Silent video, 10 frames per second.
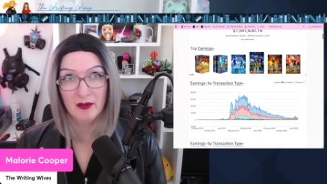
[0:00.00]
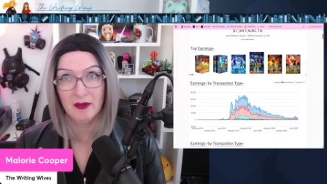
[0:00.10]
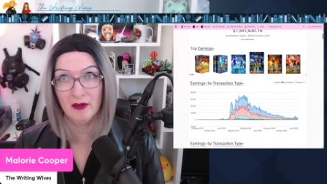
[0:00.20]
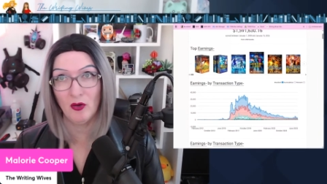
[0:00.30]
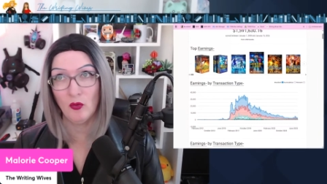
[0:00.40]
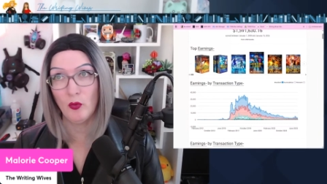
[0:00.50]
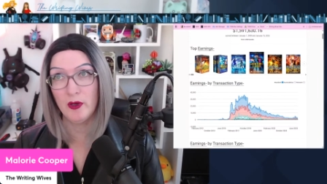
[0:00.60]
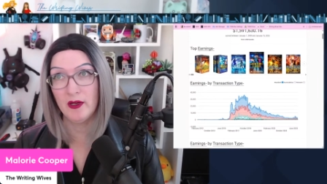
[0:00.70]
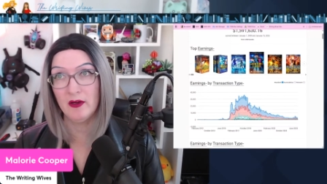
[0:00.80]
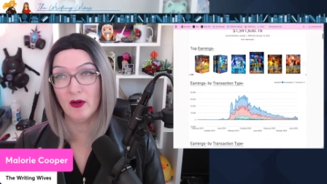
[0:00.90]

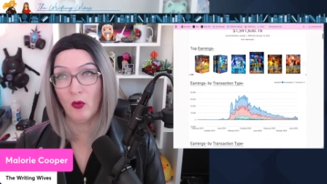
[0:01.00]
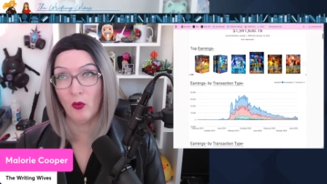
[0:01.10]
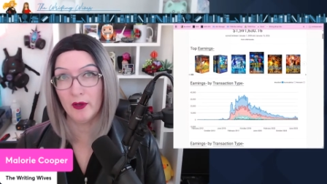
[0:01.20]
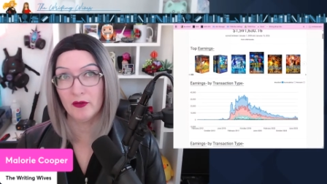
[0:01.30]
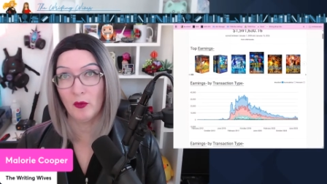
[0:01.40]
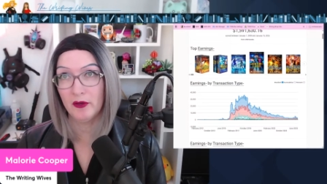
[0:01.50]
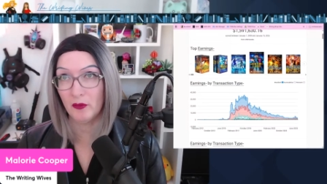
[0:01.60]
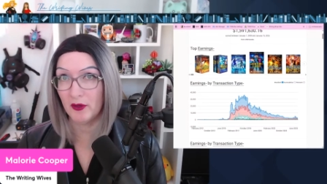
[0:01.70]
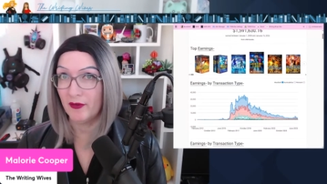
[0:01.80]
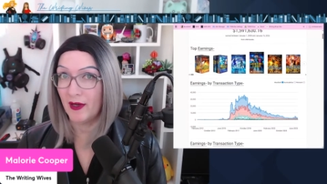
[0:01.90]
we in
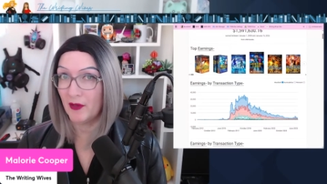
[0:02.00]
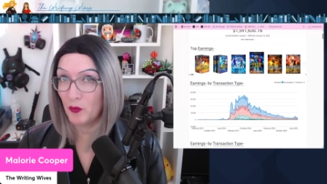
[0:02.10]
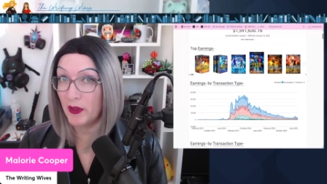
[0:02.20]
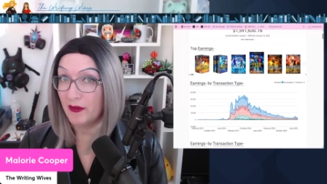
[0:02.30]
2025 we